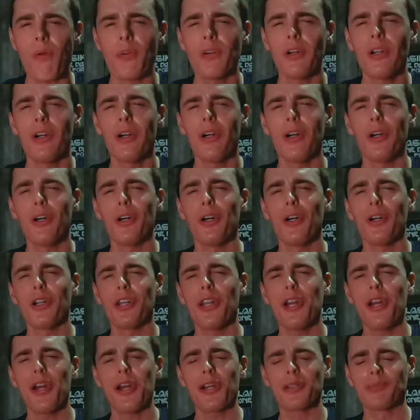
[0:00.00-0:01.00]
Oh
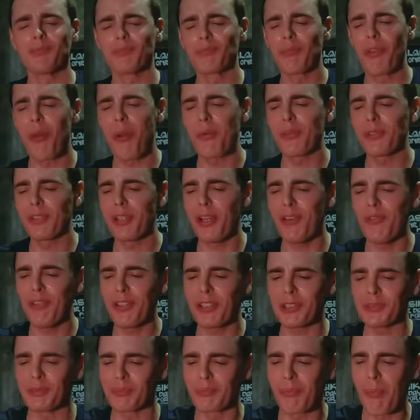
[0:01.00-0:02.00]
yeah,
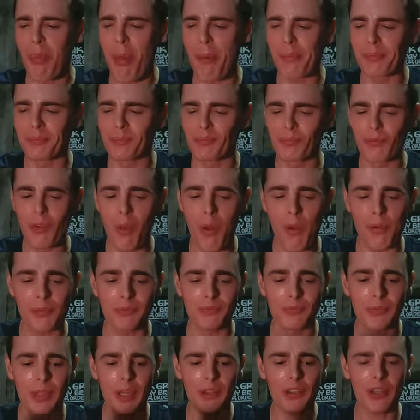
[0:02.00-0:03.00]
lovely.
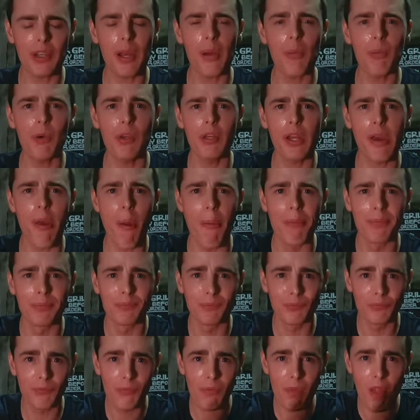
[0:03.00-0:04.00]
I think I'm gonna
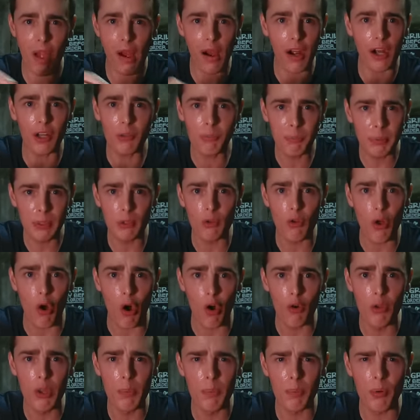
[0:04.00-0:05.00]
unpeel
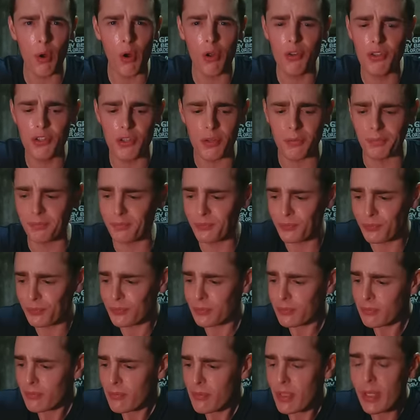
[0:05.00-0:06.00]
all the prawns
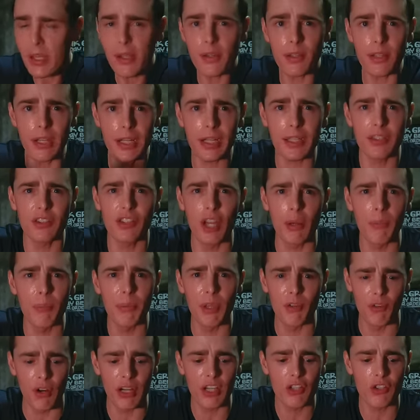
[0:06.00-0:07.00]
and I can dump
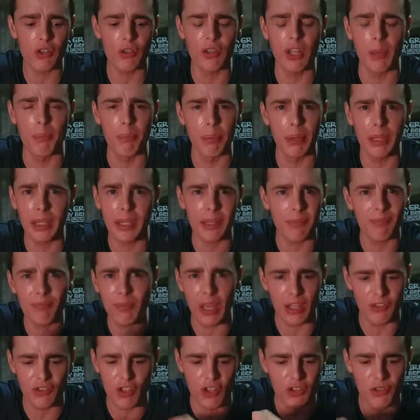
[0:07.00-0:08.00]
the rice on the plate
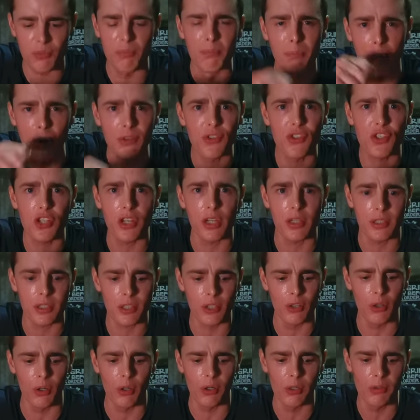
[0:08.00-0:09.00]
and just munch it,
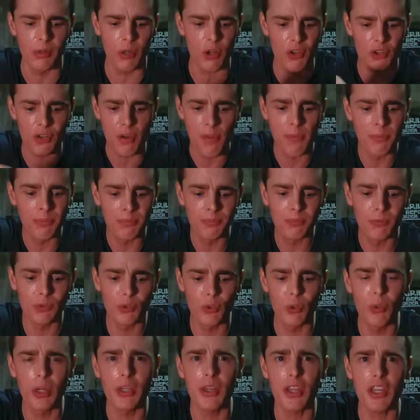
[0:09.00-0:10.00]
you know, because
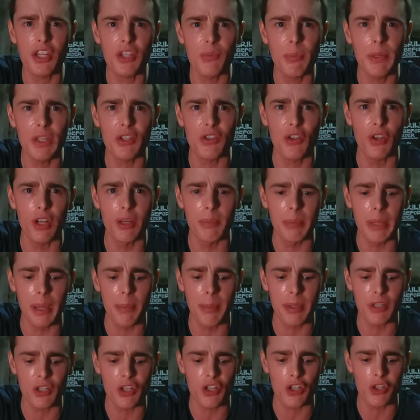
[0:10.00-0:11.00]
doing it this way is gonna be
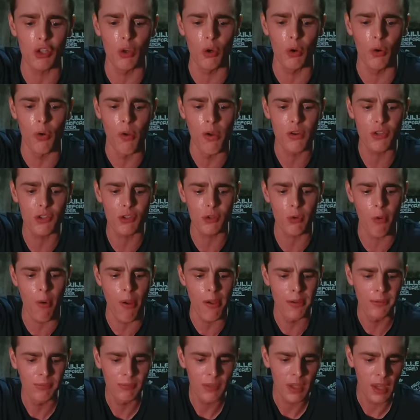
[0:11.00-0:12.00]
a bit slow.
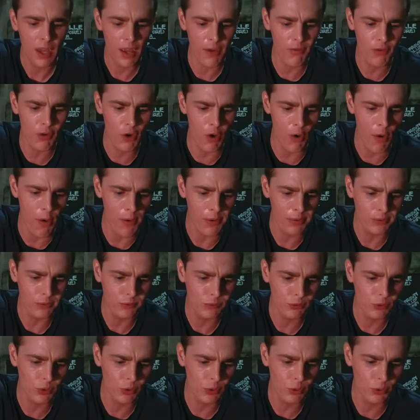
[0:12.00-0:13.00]
So I've got
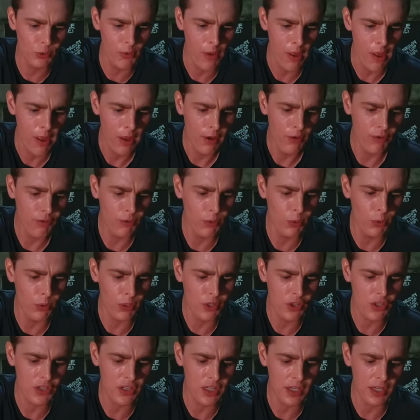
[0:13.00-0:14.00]
2,
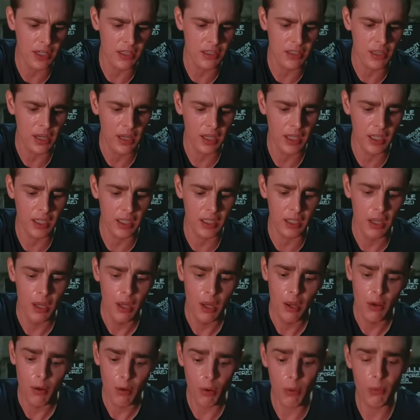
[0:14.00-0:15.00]
4, 6, 8.
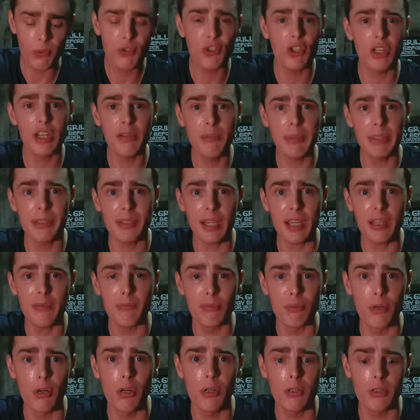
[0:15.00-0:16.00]
Oh, she gave me
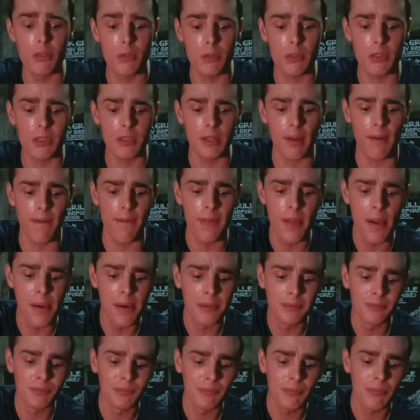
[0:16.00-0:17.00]
10 prawns, which is a
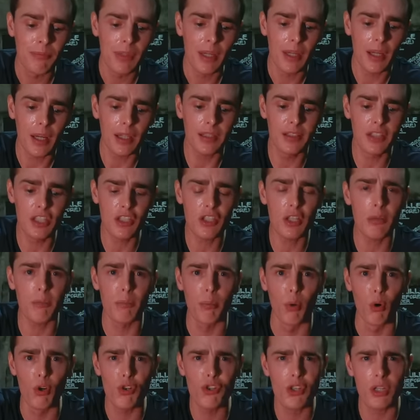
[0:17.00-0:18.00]

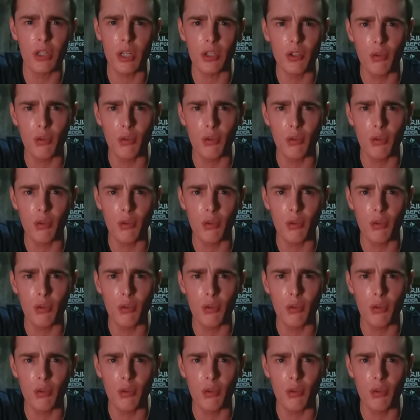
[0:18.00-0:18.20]
decent portion.